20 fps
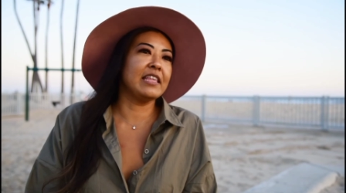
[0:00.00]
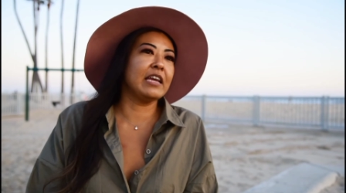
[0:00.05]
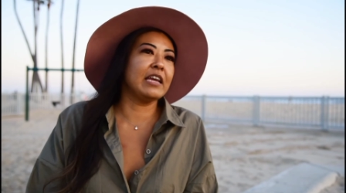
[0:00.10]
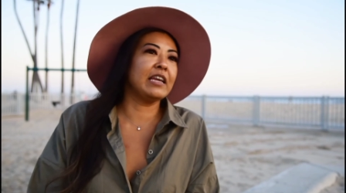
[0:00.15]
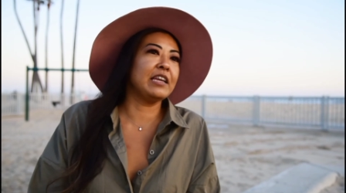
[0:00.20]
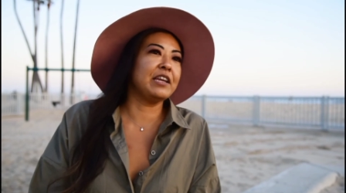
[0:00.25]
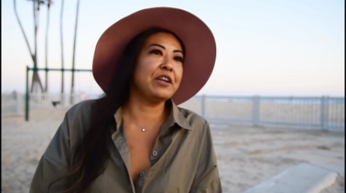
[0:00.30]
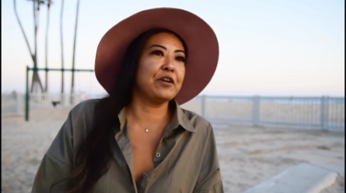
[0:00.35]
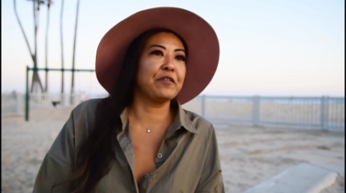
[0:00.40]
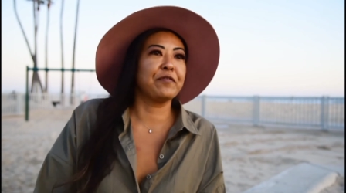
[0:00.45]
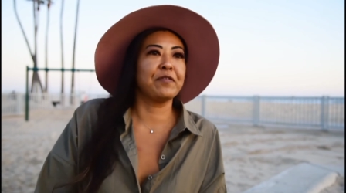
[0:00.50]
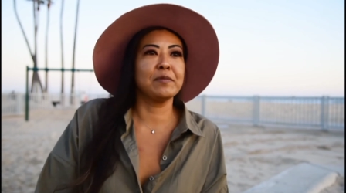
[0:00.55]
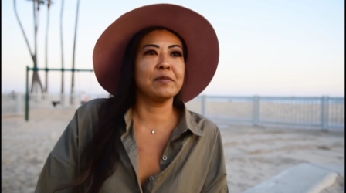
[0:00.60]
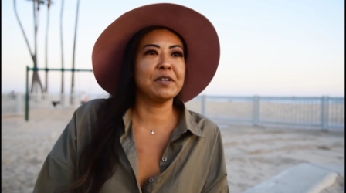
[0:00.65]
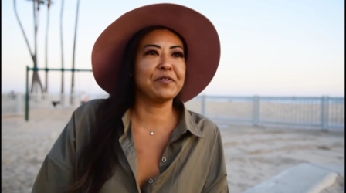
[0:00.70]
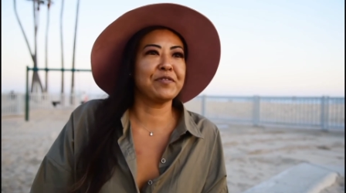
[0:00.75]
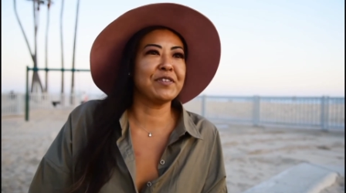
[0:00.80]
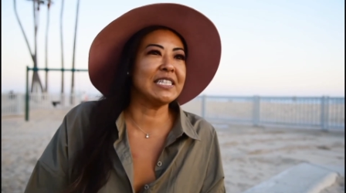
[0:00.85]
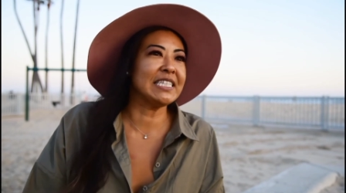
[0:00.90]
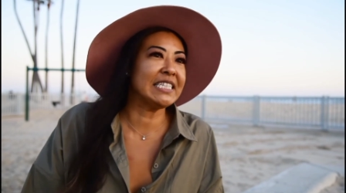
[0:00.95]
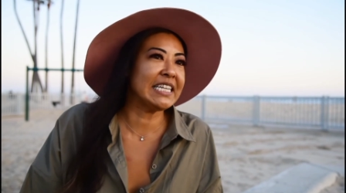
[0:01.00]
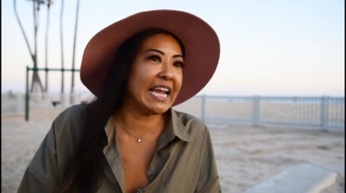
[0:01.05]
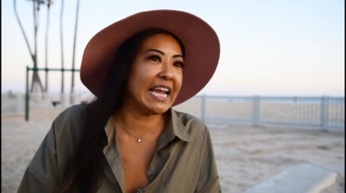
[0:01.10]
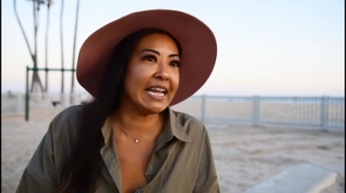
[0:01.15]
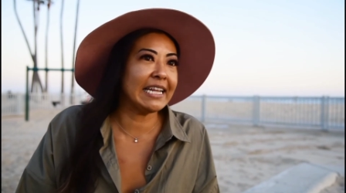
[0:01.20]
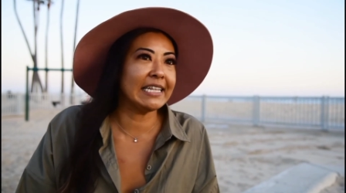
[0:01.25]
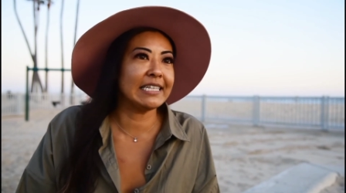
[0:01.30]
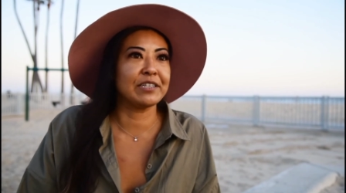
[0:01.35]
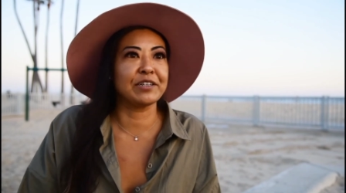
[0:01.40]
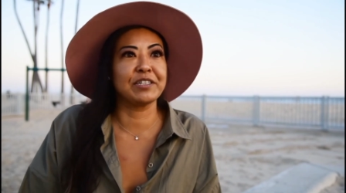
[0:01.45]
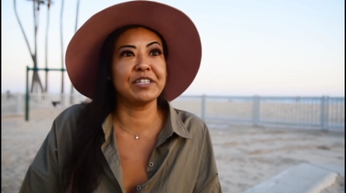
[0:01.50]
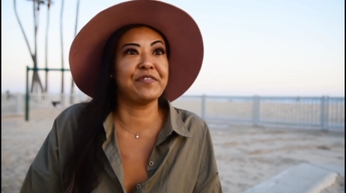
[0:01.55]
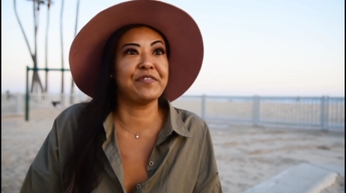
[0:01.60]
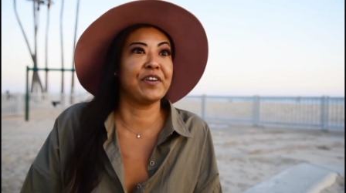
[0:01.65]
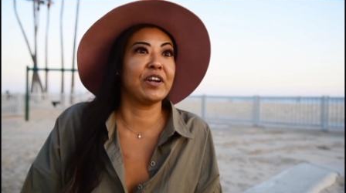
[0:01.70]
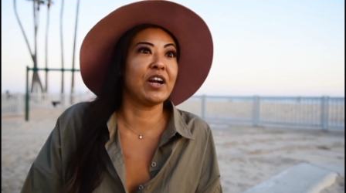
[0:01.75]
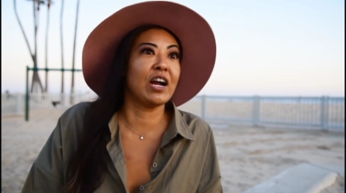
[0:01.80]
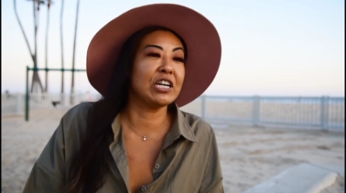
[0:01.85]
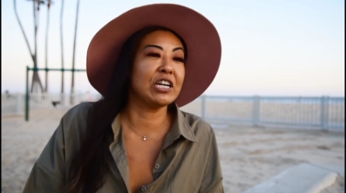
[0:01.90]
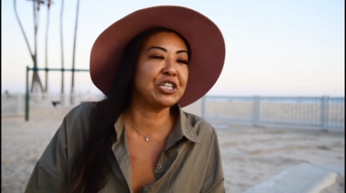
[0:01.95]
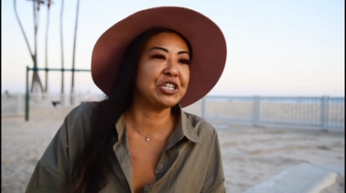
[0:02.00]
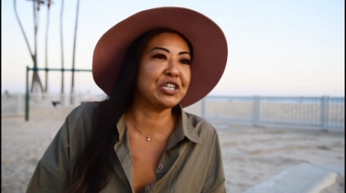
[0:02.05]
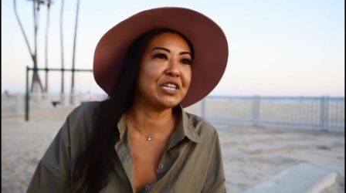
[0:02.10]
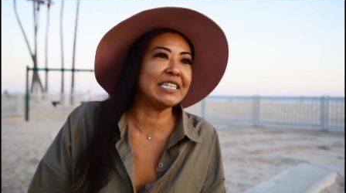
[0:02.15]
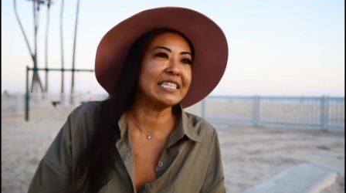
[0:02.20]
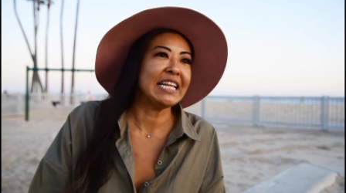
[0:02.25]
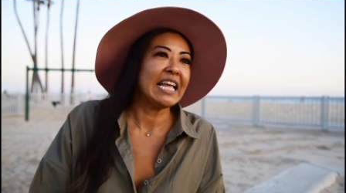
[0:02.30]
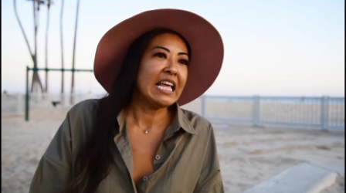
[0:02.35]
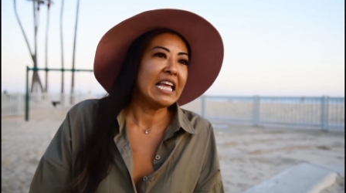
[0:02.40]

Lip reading: and they, from different states or different countries.